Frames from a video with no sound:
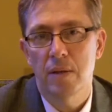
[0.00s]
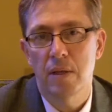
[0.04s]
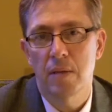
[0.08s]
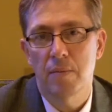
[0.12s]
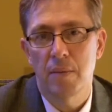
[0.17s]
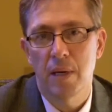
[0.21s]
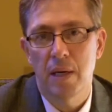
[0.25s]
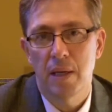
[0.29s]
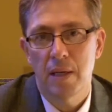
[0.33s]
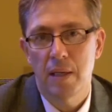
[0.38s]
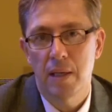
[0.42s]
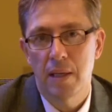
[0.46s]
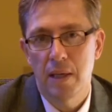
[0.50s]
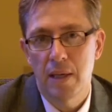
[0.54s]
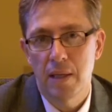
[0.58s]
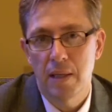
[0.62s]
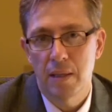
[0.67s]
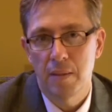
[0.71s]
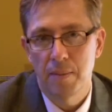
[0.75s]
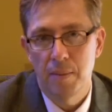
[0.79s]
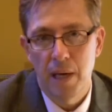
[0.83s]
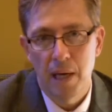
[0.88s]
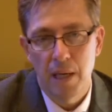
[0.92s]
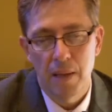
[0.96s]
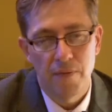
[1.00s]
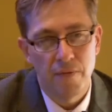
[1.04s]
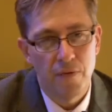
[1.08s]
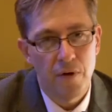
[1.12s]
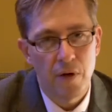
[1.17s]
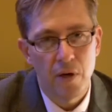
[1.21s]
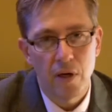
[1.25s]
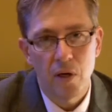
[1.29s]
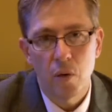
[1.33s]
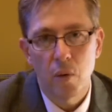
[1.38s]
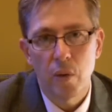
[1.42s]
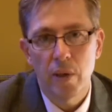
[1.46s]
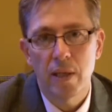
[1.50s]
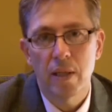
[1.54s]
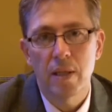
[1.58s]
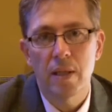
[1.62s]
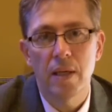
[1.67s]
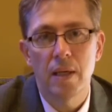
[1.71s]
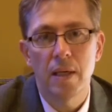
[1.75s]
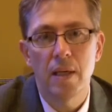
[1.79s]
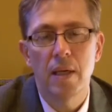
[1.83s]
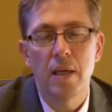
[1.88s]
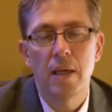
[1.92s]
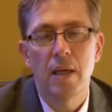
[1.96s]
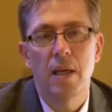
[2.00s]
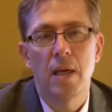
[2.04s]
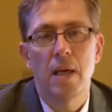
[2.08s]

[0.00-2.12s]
The market hit the bottom very quickly,